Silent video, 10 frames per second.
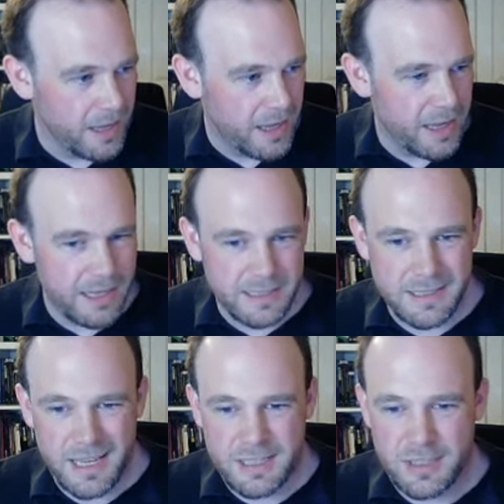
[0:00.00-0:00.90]
and it's
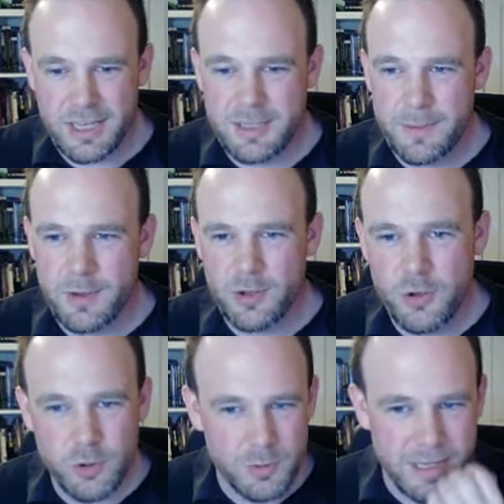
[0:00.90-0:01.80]
it's it's a bit
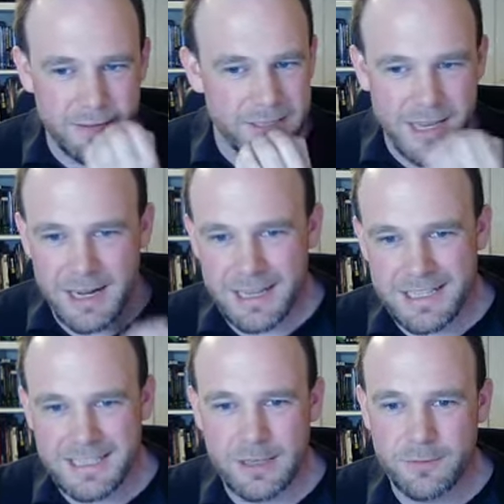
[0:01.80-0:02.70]
unusual to have this kind of like
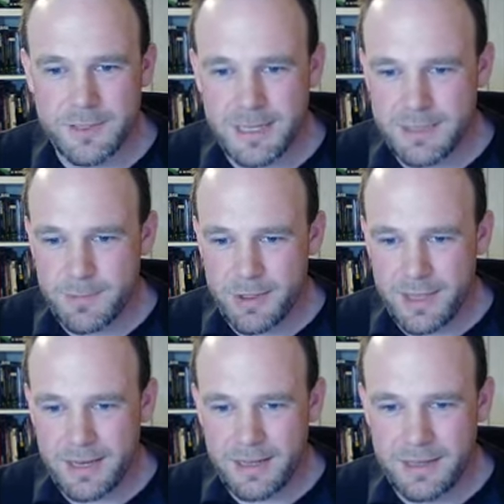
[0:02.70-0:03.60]
self-assessment
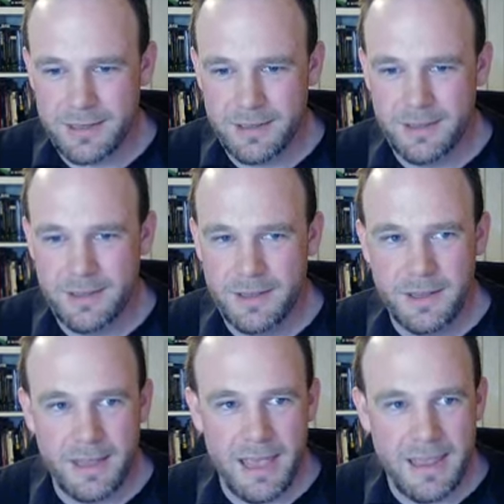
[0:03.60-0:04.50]
thing
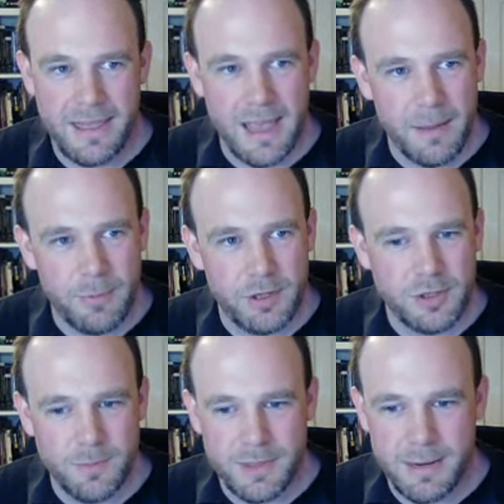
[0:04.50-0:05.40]
in there, but it's
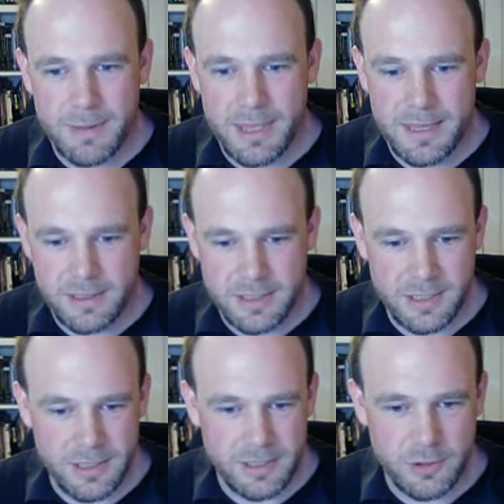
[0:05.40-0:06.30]
something I'm keen
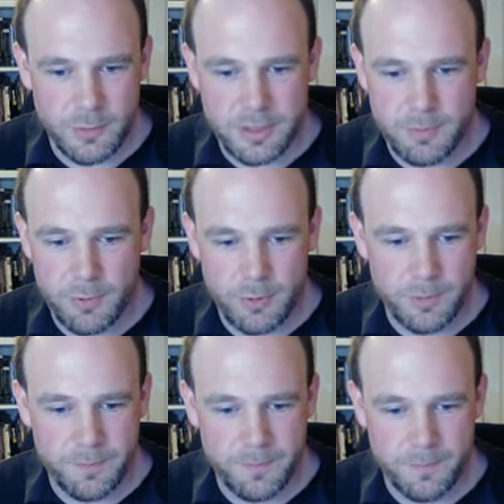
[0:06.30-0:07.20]
to to explore.
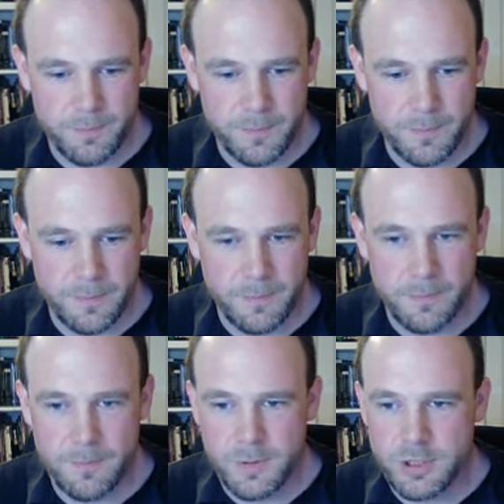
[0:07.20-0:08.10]

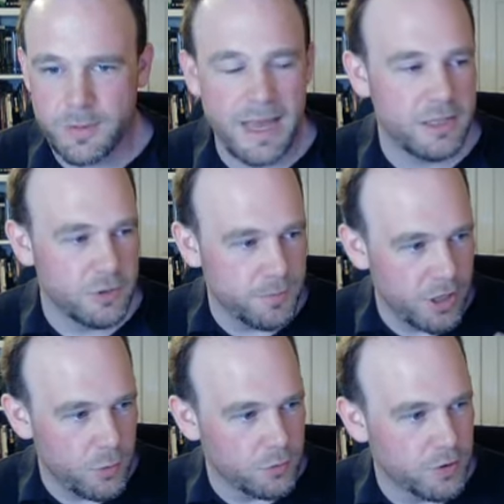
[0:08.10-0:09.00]
So that is something
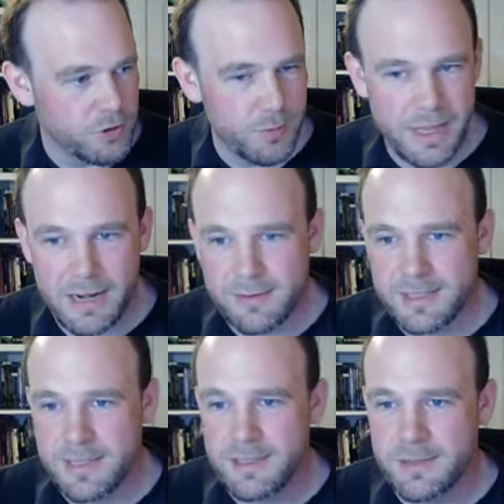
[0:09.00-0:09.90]
you also do at the end of a
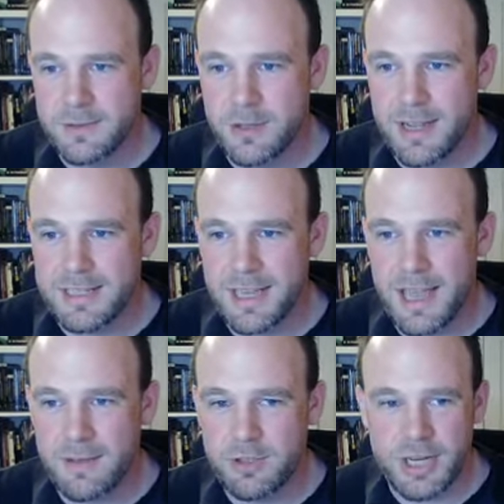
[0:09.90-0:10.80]
season. So that's a
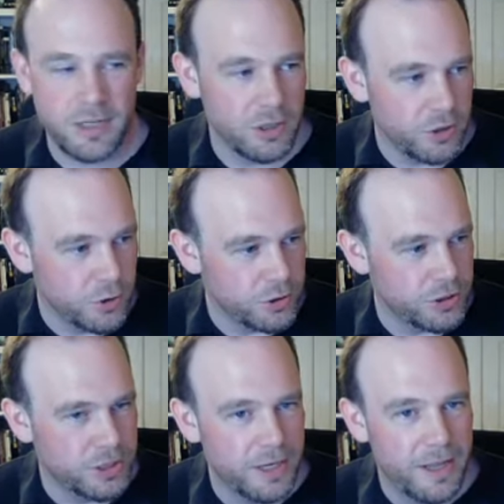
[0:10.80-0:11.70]
kind of gentle
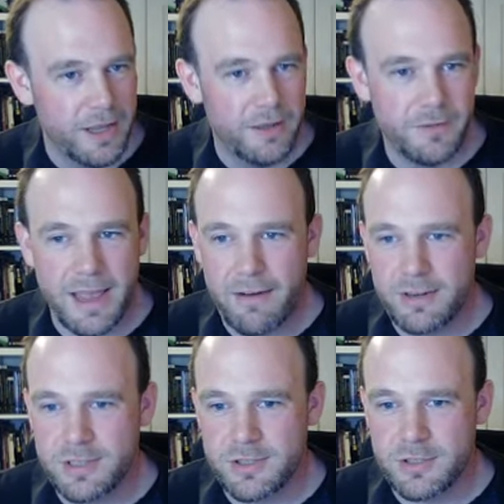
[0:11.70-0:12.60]
nudge for
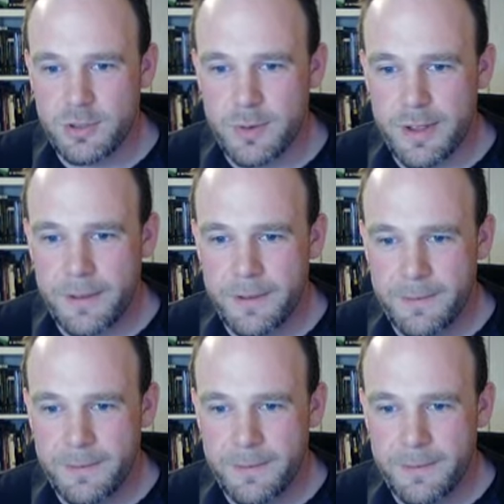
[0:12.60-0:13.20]
characters to uh,